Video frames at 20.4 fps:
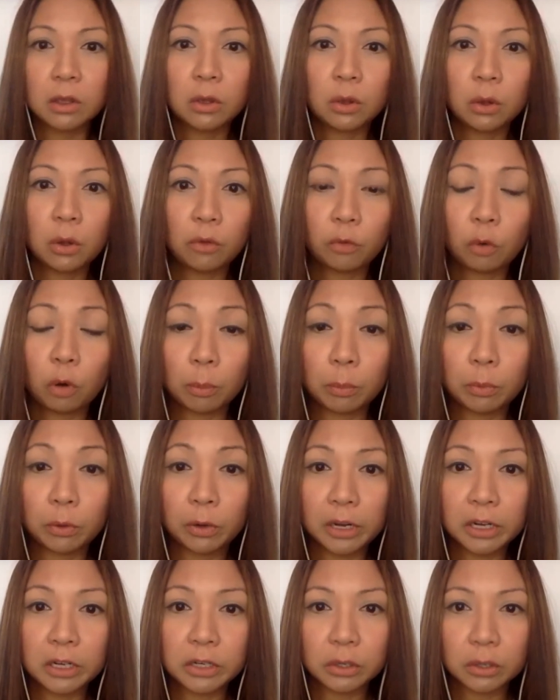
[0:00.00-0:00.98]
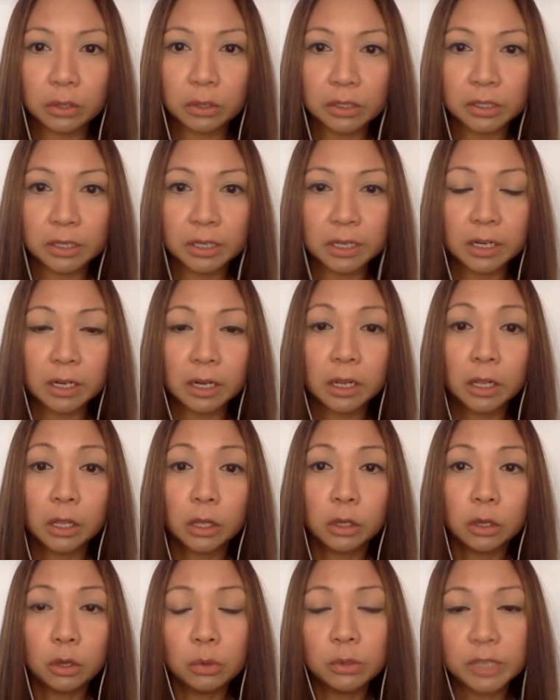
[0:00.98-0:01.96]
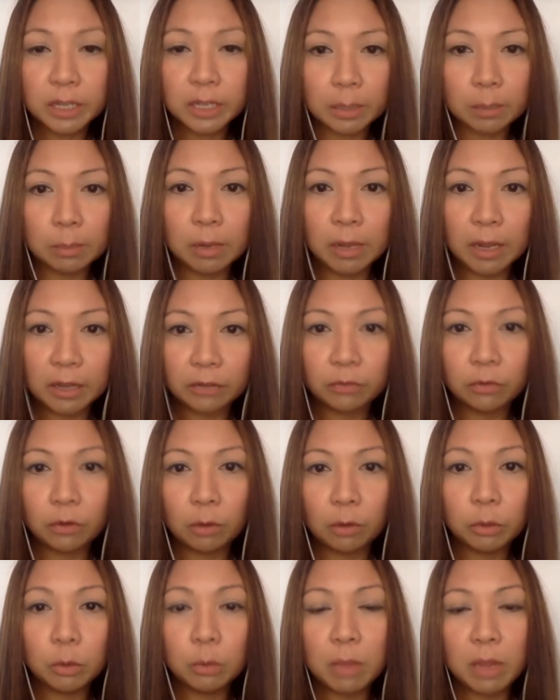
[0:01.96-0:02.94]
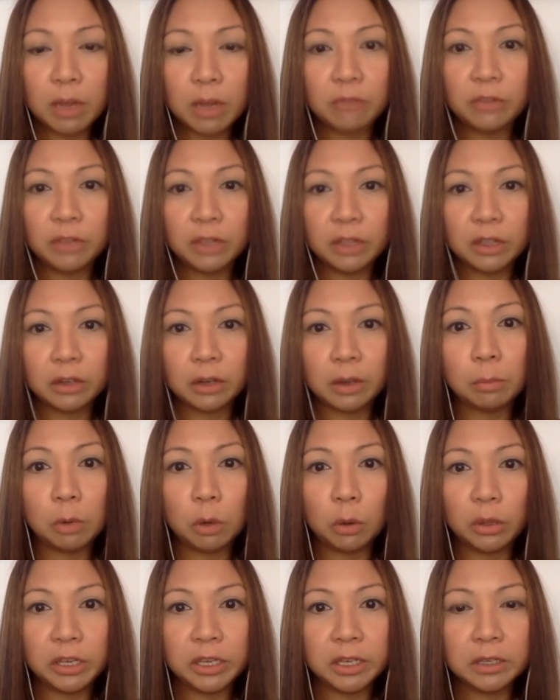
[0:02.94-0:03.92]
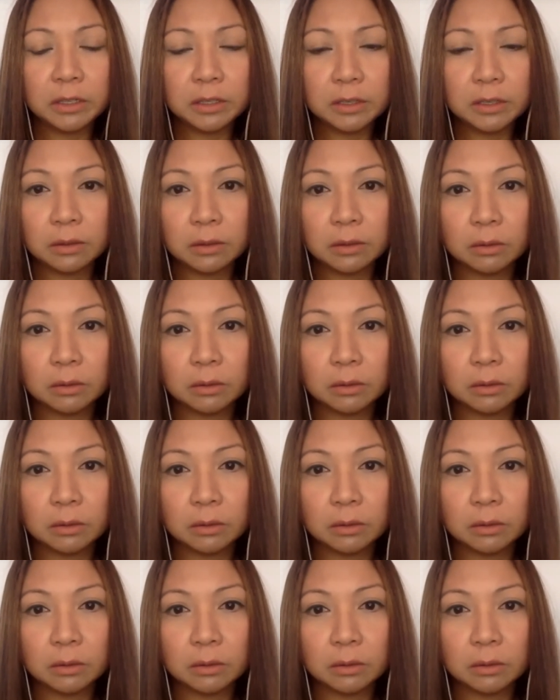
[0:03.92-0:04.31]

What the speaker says: of corporations in using the platform to benefit their employees?